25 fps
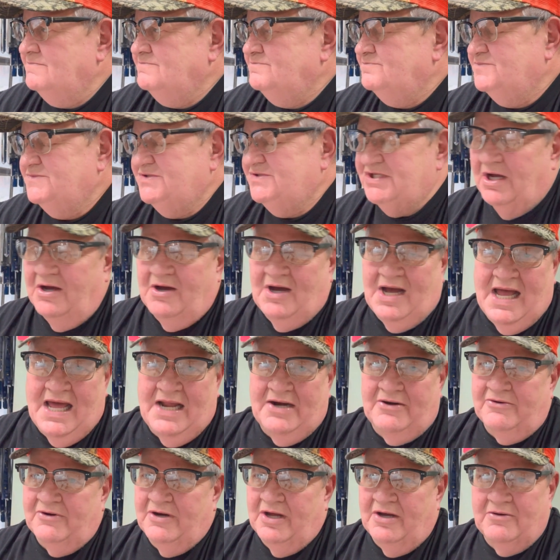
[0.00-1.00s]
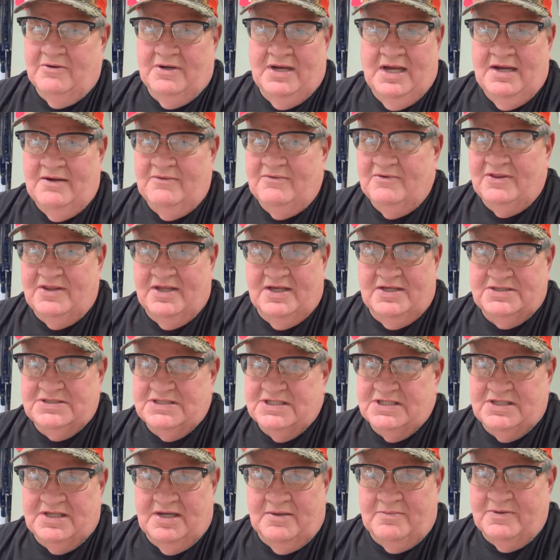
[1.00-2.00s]
So I don't know, everything's
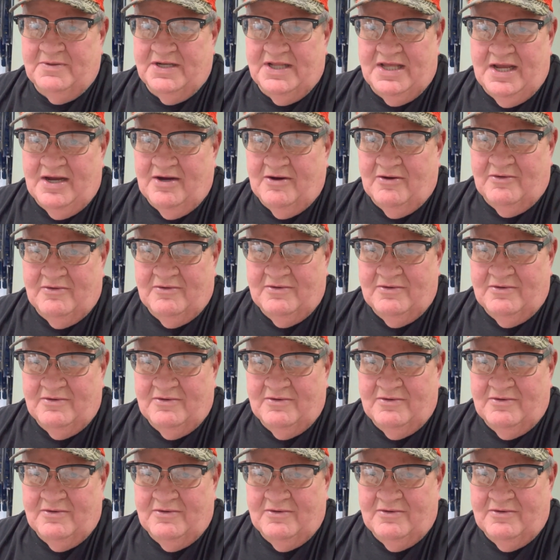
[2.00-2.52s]
just up in the air.